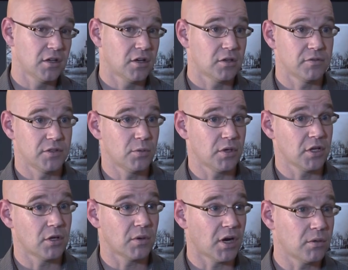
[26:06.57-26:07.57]
Or if you want to
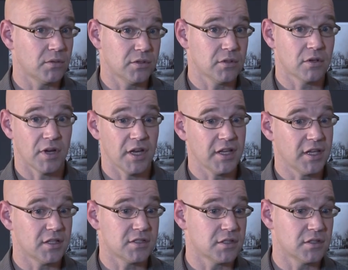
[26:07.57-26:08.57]
go out with your
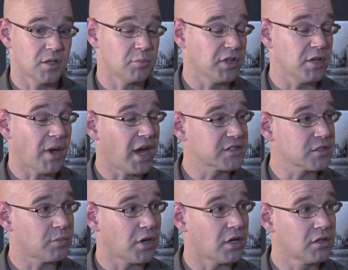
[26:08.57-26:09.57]
grandkids and play
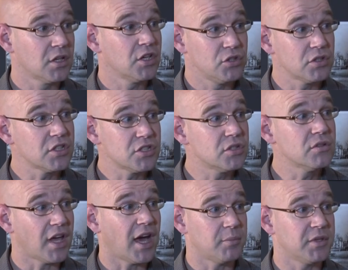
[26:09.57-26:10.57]
basketball, you can do
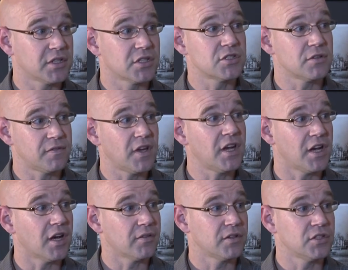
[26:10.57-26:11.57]
that because you're fit
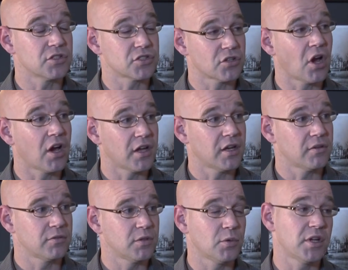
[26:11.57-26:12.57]
enough and you're strong
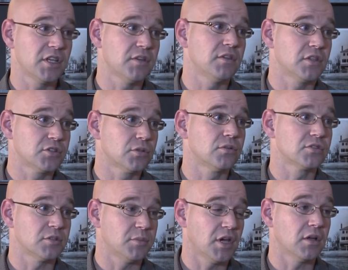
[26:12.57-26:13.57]
enough. We want to give you the tools
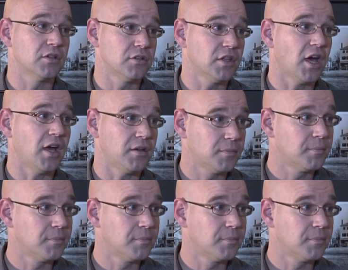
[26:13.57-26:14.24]
to be able to do that.